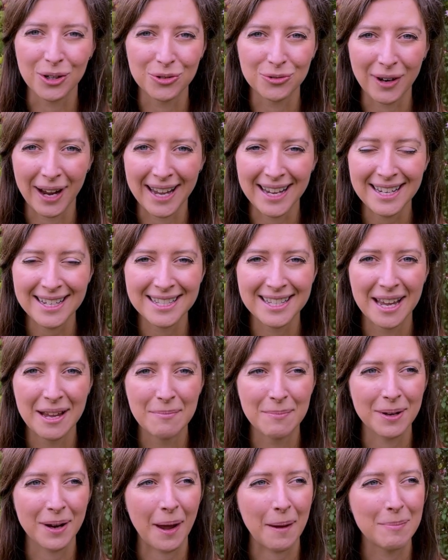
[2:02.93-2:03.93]
great,
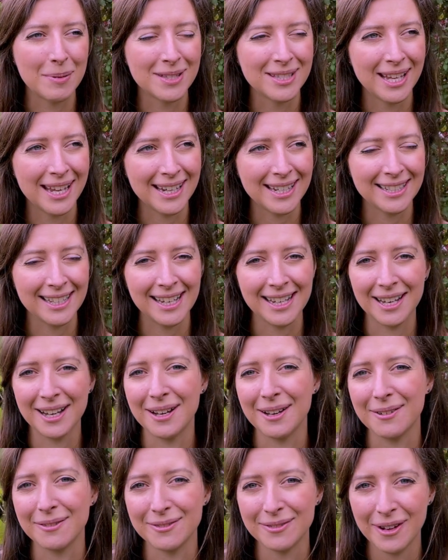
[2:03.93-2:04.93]
but I particularly
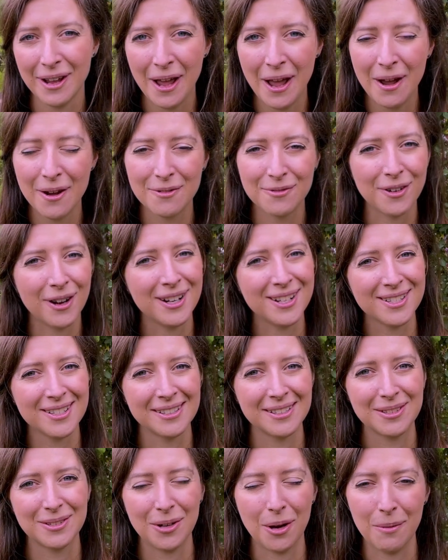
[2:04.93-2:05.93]
love
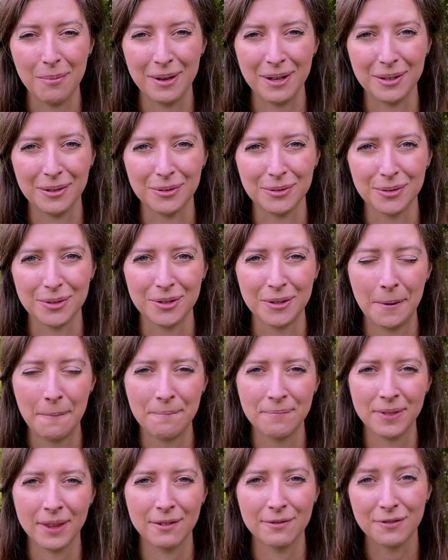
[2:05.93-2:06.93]
Frances Tophill's
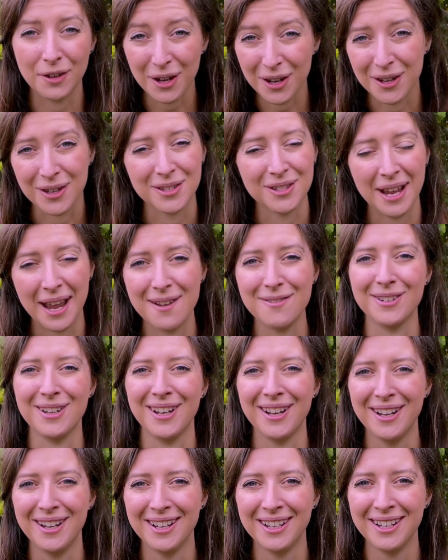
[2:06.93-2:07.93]
first
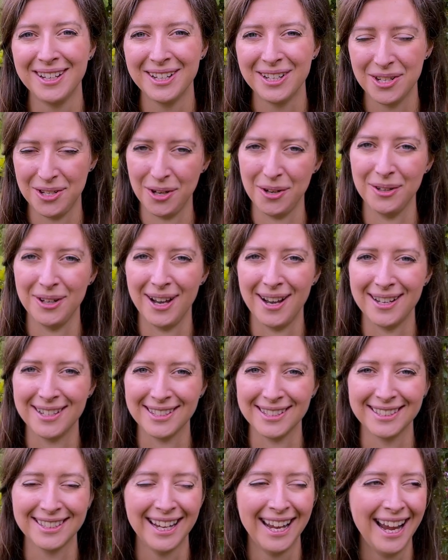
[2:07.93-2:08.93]
ever show
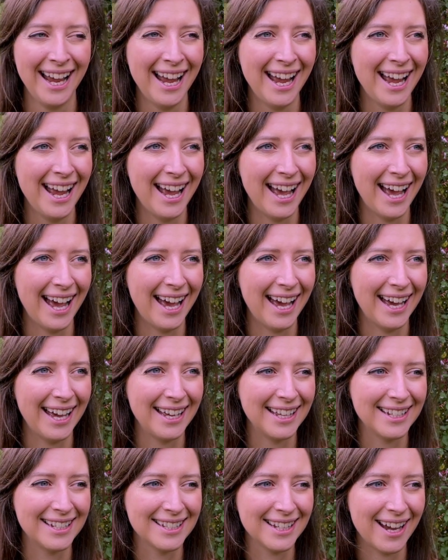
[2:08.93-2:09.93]
garden.
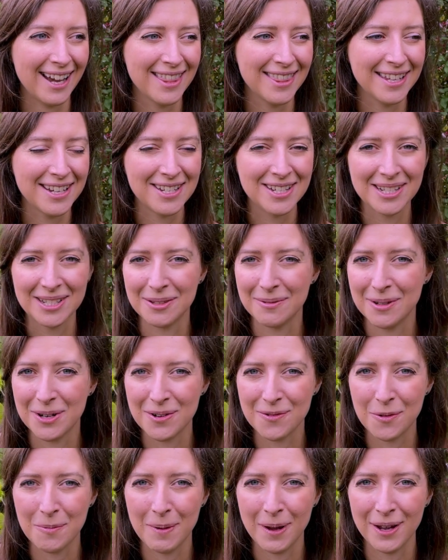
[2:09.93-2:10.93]
And I think she's a
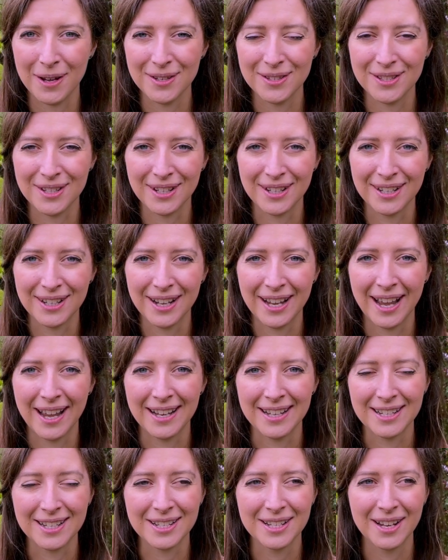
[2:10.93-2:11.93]
wonderful person
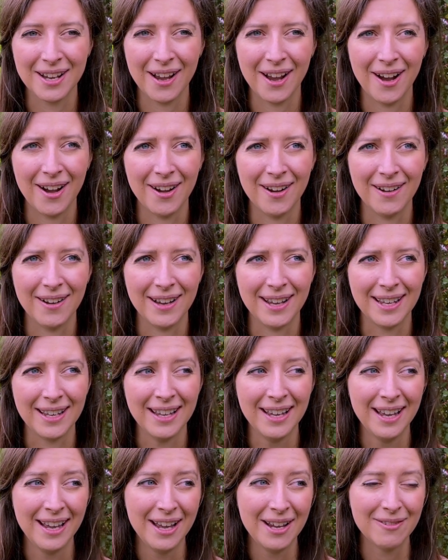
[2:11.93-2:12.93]
and I
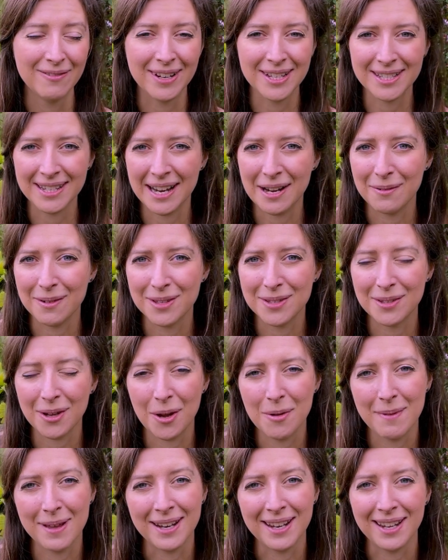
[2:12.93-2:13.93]
resonate with
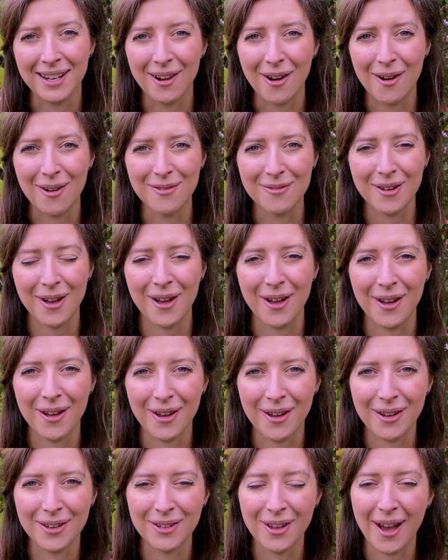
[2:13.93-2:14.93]
so many of
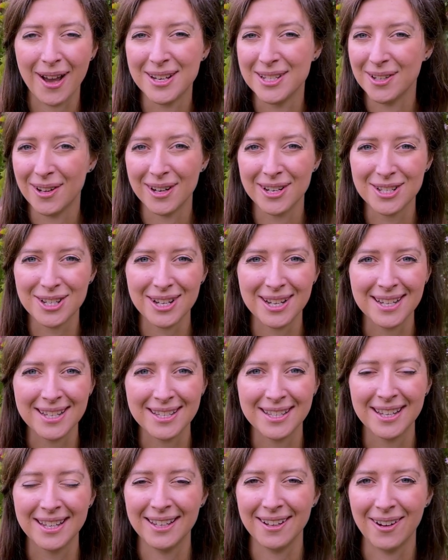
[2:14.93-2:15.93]
her
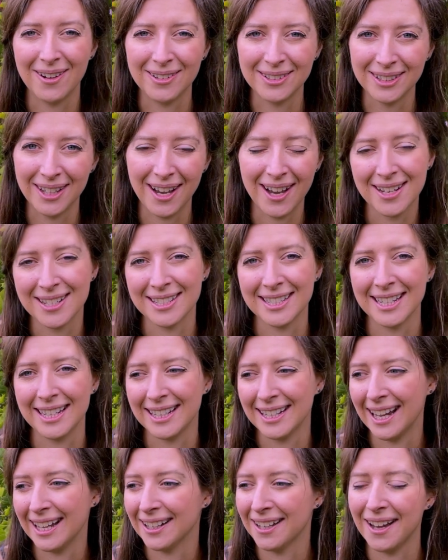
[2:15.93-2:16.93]
ideologies on
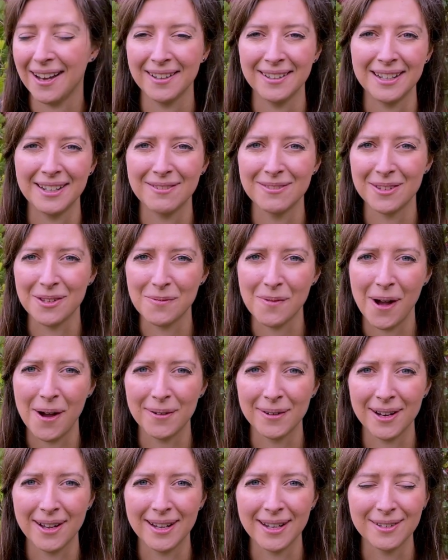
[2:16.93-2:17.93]
gardening and gardening for the
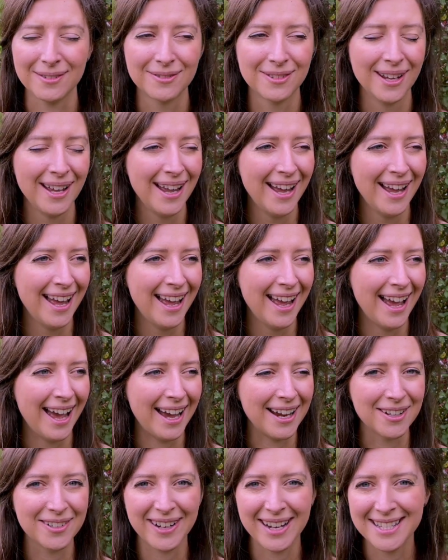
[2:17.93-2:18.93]
wildlife
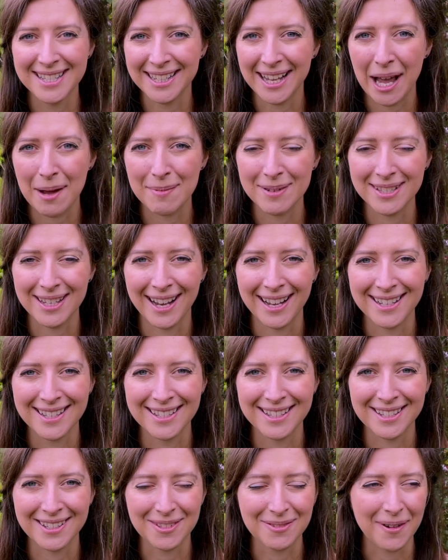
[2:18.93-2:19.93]
and creating
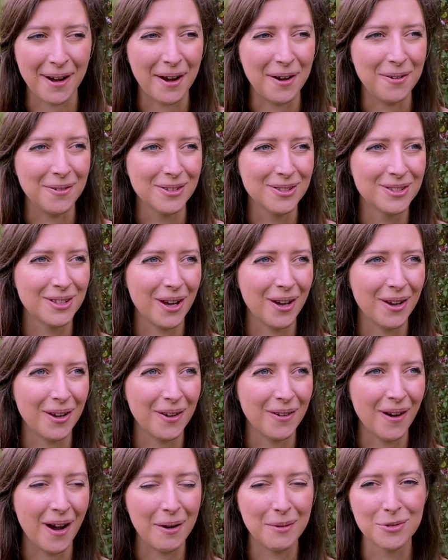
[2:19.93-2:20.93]
habitats as well.
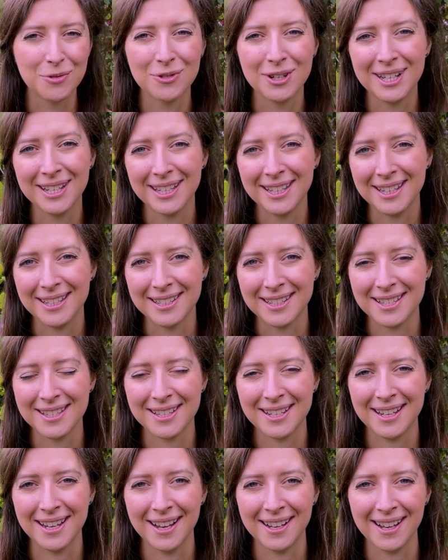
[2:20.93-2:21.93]
So I was really keen to
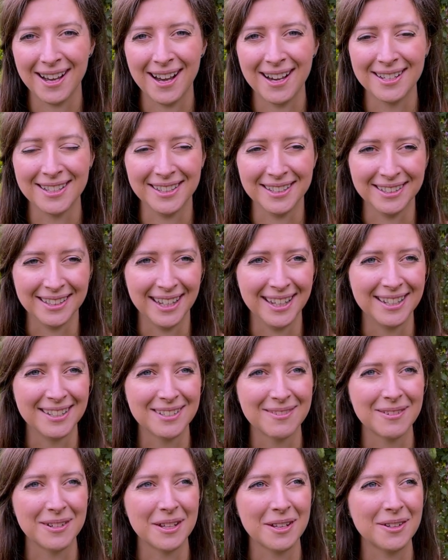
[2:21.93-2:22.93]
see her garden, and
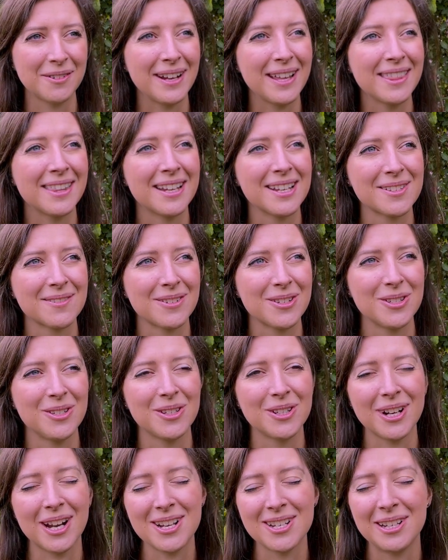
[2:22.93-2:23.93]
one of the great things was you
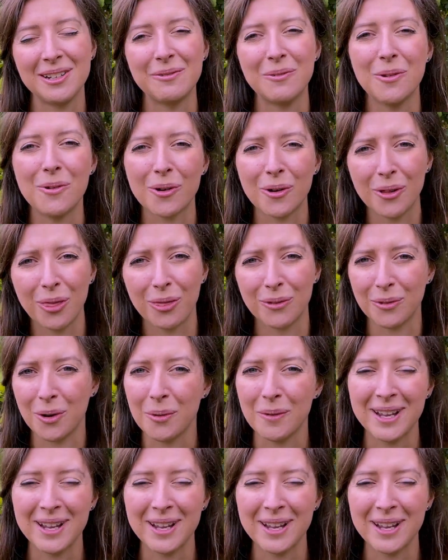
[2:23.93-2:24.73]
could actually walk through